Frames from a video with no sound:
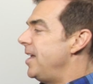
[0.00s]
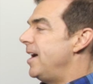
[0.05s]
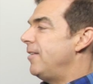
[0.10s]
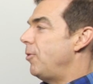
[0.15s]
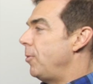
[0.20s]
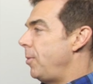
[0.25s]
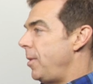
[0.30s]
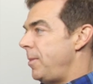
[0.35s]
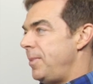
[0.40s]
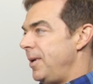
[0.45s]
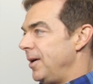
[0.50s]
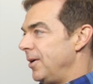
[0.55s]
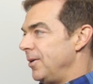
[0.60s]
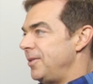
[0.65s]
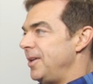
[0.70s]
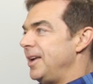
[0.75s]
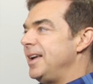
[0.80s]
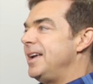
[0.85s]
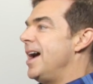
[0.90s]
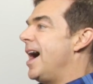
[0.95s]
never be bigger
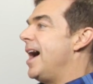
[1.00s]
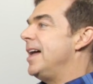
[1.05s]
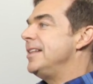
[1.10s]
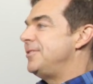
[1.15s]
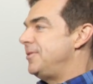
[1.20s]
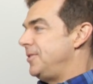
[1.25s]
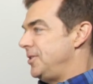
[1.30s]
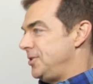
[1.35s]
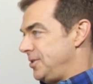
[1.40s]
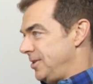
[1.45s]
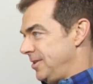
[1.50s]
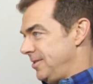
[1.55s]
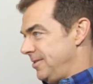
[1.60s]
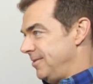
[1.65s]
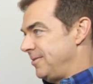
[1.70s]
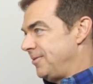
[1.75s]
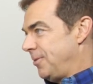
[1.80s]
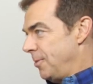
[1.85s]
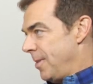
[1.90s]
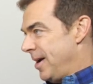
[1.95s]
than God's vision
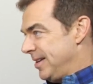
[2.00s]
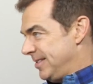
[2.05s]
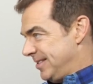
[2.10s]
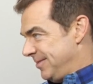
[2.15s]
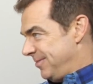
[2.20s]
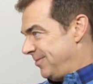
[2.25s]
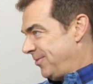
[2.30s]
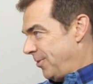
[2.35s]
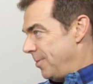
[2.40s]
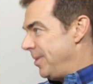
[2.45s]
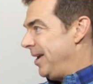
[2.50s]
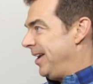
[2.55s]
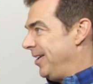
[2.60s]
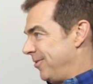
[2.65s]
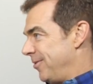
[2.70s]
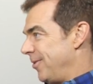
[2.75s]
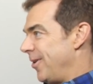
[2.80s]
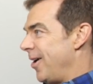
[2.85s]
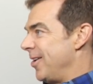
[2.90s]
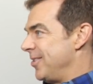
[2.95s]
for me or
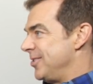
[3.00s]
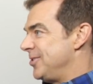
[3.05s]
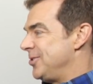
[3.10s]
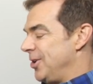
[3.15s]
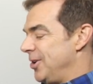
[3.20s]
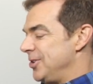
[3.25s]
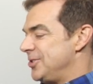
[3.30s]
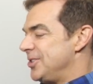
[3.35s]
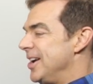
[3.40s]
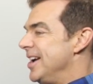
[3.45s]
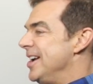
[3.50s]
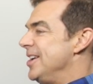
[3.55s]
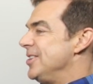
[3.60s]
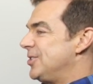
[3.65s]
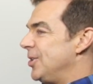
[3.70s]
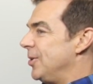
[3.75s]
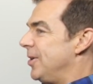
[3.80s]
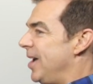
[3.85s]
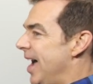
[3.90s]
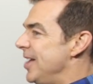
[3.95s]
for our church.
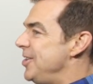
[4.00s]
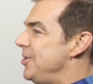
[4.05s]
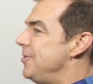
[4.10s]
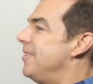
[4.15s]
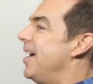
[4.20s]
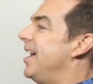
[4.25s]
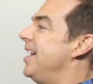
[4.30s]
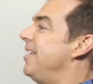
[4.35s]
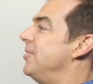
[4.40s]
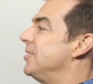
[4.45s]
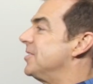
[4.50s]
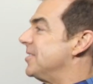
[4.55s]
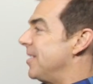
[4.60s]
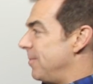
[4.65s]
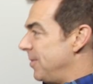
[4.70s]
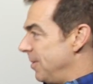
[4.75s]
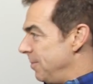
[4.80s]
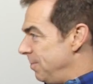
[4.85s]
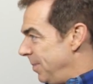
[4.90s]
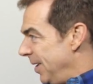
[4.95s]
So God, you've got even
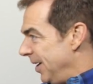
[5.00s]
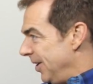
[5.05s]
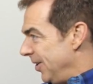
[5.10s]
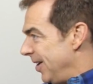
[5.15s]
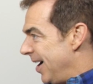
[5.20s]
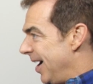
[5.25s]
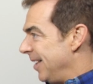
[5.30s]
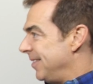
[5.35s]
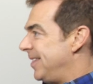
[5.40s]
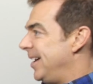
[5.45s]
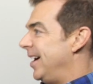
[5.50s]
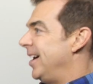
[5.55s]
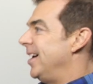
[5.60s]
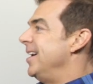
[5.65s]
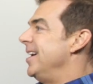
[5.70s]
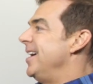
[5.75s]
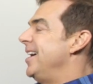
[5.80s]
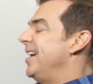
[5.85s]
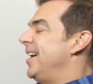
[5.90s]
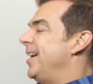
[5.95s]
something bigger out there.
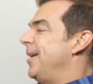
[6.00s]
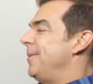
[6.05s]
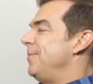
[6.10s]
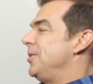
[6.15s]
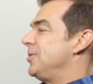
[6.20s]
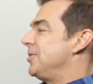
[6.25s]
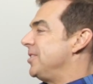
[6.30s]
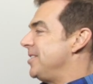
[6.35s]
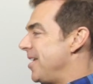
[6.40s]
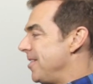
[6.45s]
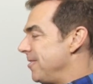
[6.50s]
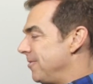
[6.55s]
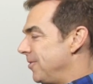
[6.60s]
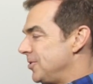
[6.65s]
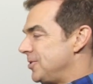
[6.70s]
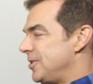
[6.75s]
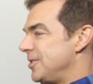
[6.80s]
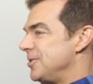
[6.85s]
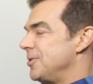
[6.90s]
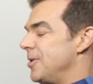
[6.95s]
There's another
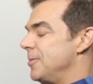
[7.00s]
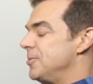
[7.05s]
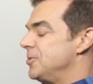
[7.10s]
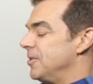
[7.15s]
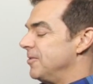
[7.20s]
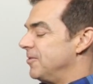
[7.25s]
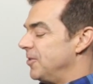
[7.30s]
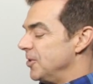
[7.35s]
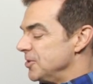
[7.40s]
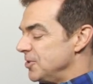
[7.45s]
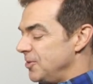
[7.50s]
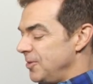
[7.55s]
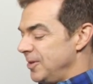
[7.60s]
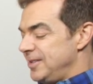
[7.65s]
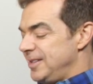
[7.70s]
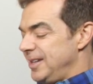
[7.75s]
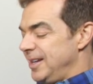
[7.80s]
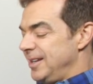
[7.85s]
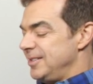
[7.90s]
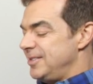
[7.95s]
verse of scripture in 1
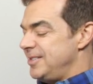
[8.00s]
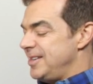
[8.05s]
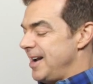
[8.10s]
Corinthians